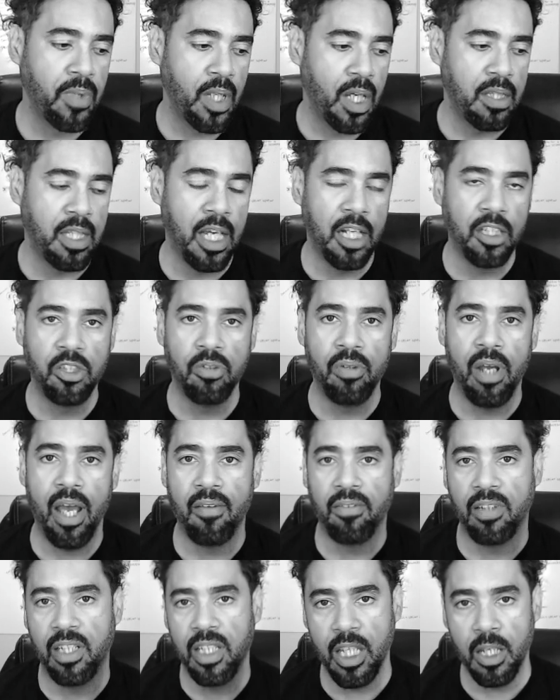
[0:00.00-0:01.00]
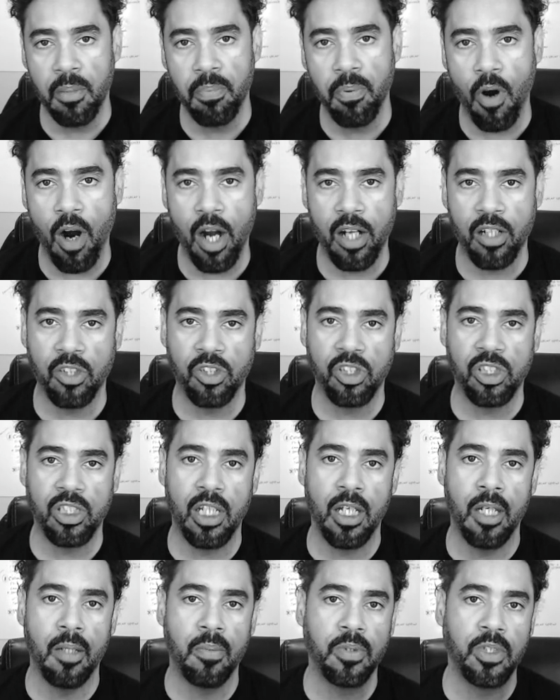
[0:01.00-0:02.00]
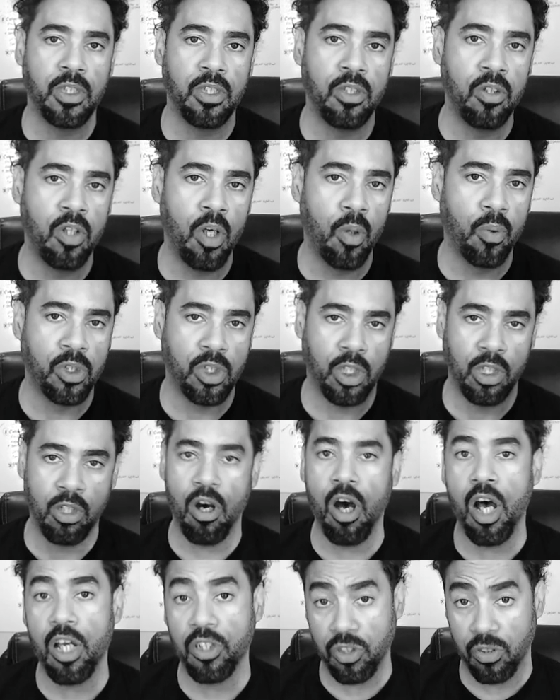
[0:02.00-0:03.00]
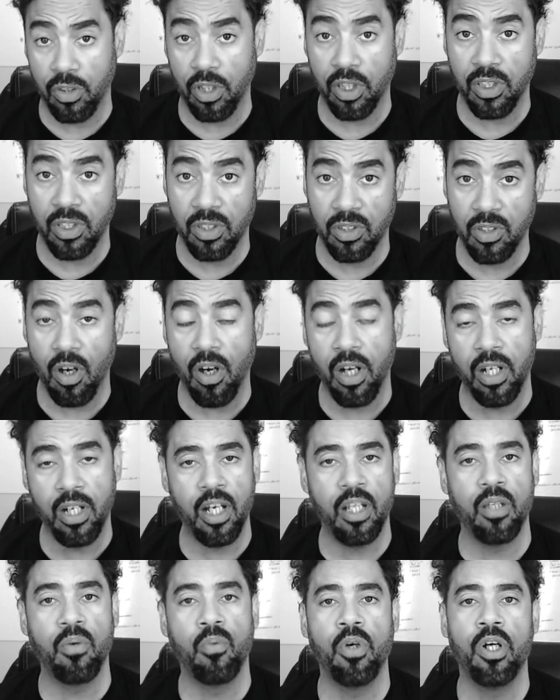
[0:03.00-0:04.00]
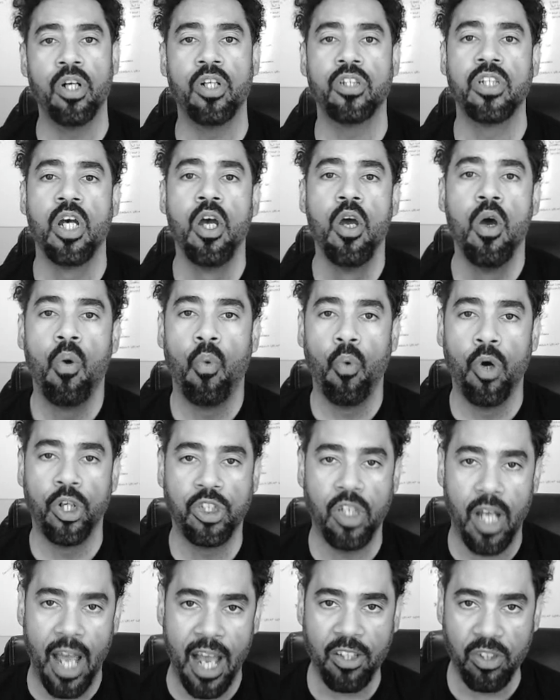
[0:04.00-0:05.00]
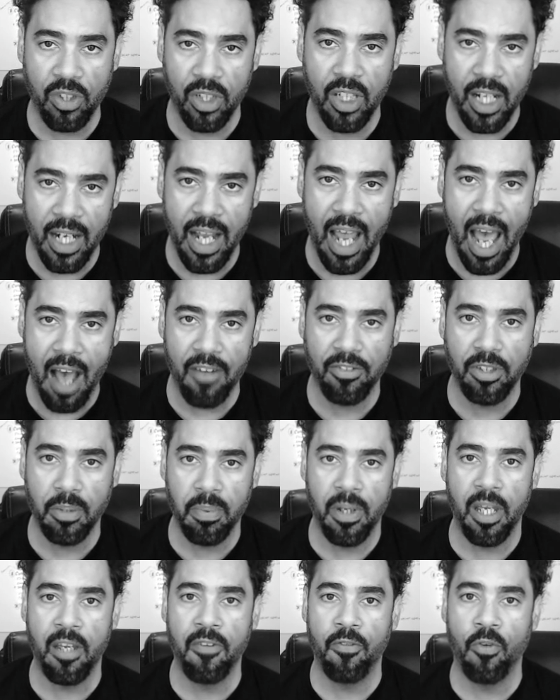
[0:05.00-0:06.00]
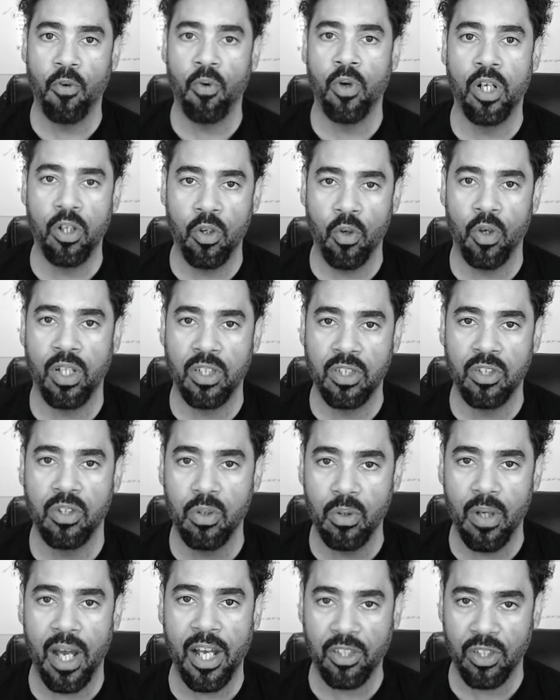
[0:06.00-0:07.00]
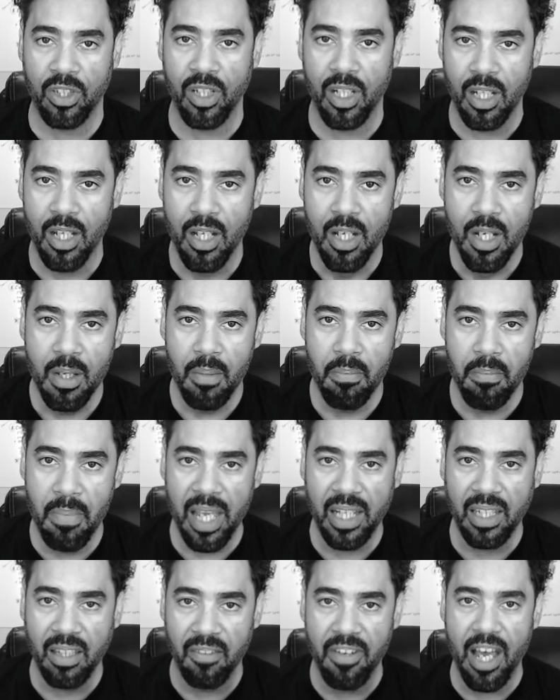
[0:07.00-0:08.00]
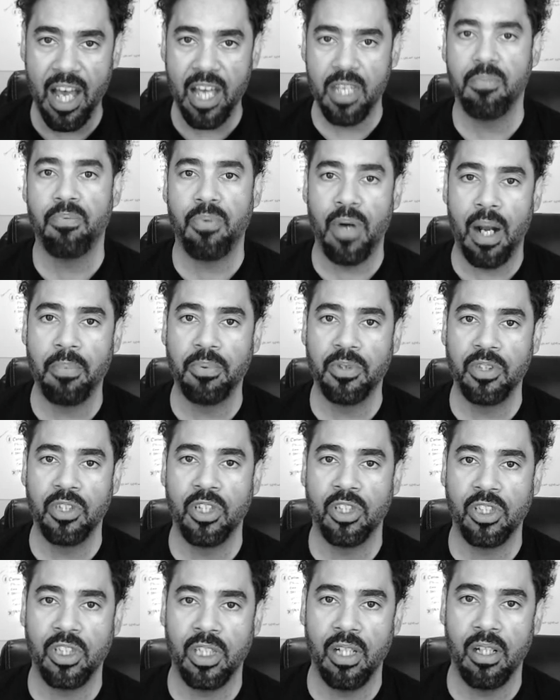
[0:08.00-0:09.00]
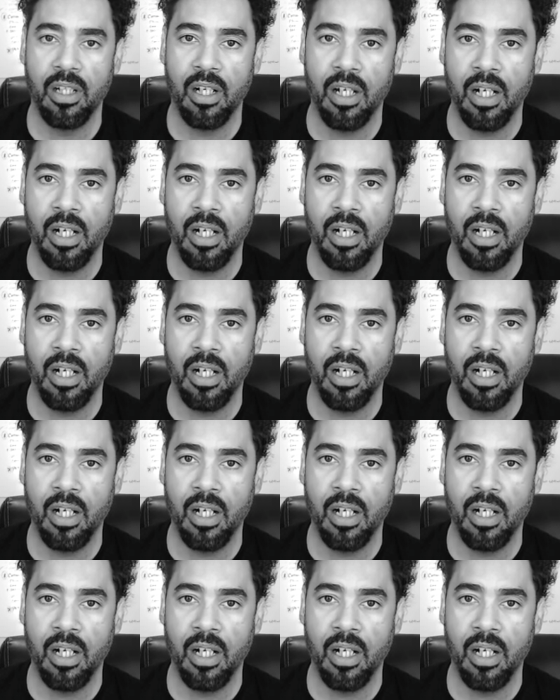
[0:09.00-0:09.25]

that you have key partnerships, you know what your cost structures are. In other words, what you're actually going to have to pay for in order to actually make the value proposition